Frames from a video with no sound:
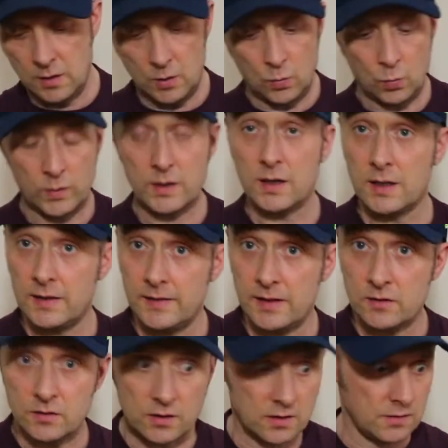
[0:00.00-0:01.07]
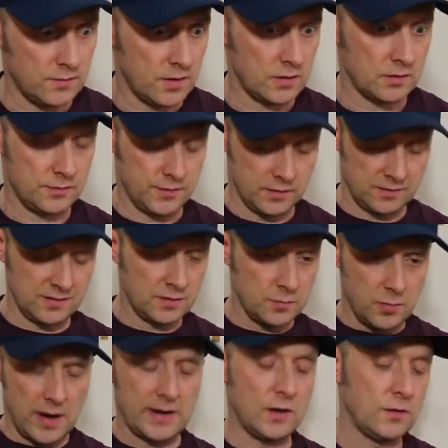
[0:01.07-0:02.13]
we clean the inside of the visor first. This is a
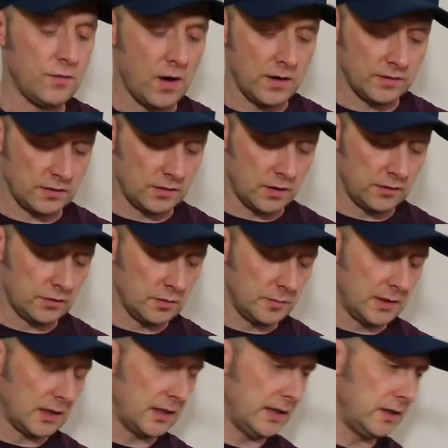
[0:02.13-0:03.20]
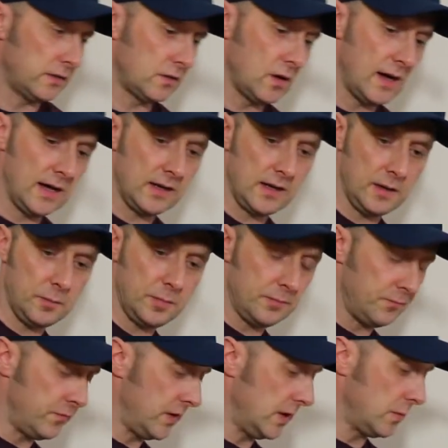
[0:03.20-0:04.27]
brand new visor, so it should be clean. It's not had any
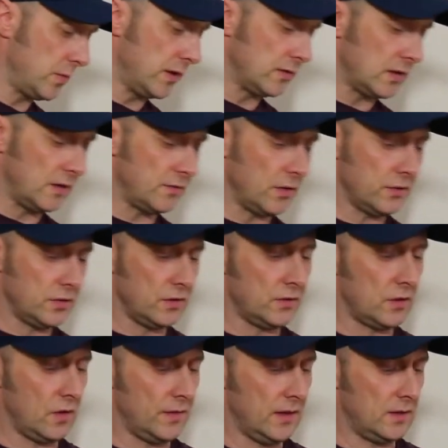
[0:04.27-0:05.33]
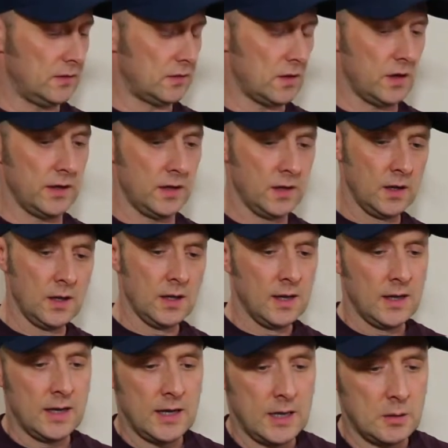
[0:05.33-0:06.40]
fingerprints. I've not touched it on the inside.
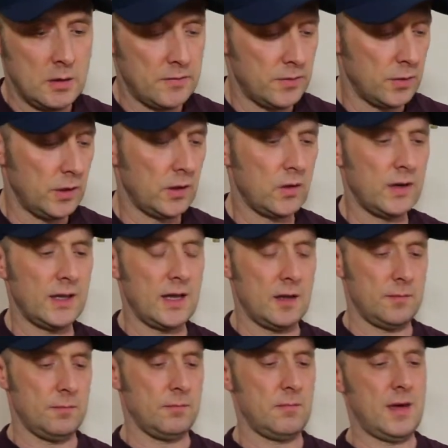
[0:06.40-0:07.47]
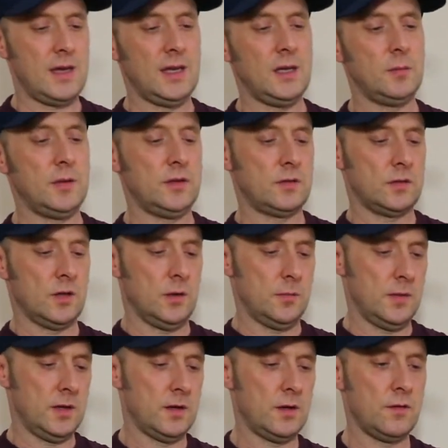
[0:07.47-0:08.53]
However, you're going to get maybe
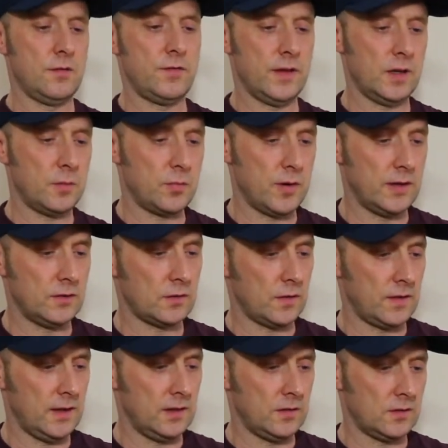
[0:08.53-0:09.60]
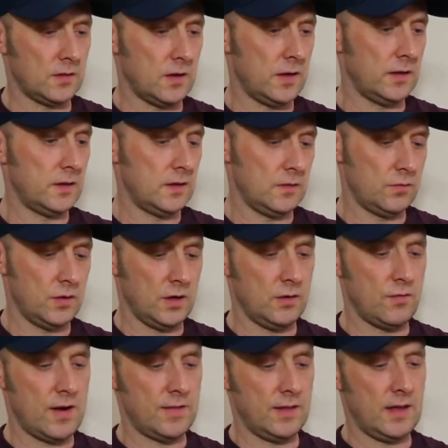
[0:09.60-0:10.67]
some fingerprints on the inside running
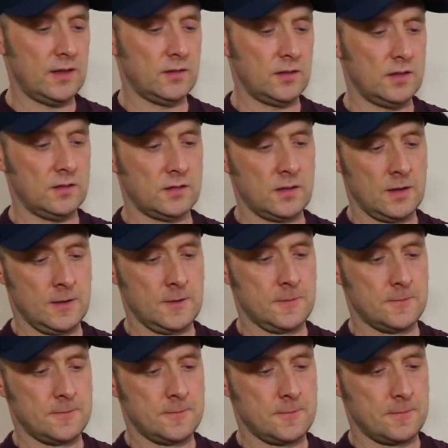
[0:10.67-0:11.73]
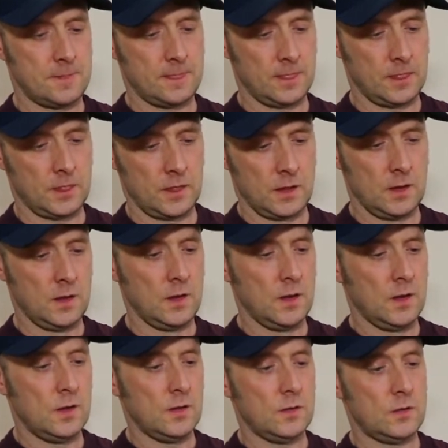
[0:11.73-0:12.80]
around the edges.
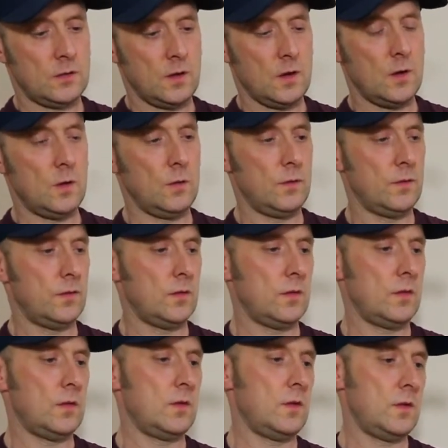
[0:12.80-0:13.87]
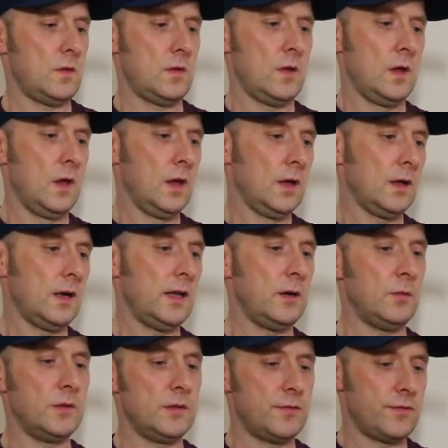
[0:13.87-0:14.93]
So clean
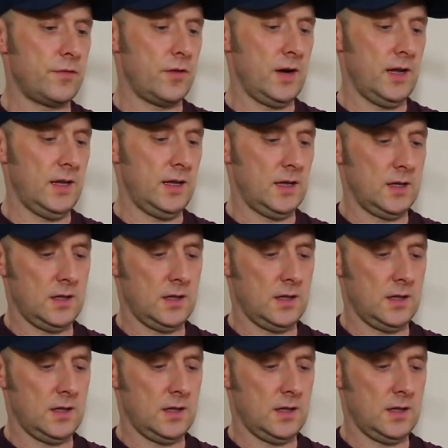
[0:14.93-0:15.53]
it with the free